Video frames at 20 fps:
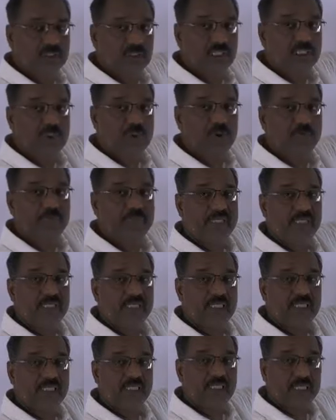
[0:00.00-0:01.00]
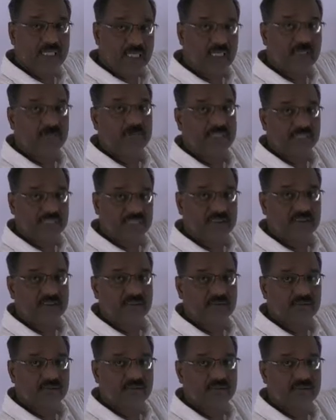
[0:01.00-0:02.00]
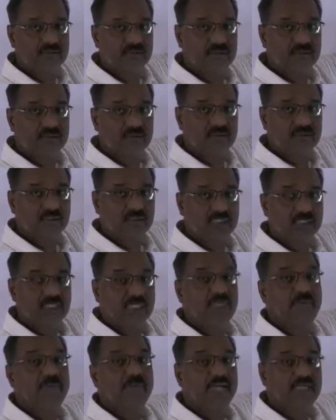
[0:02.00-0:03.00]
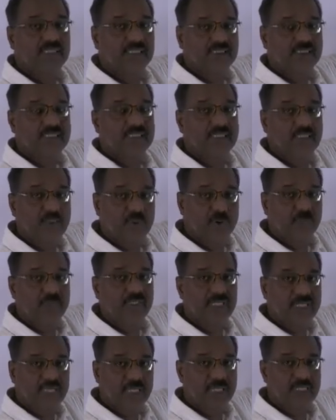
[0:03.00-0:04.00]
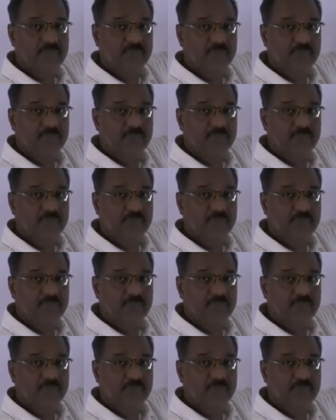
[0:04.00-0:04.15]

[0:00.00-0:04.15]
need to be real numbers. Images need to be real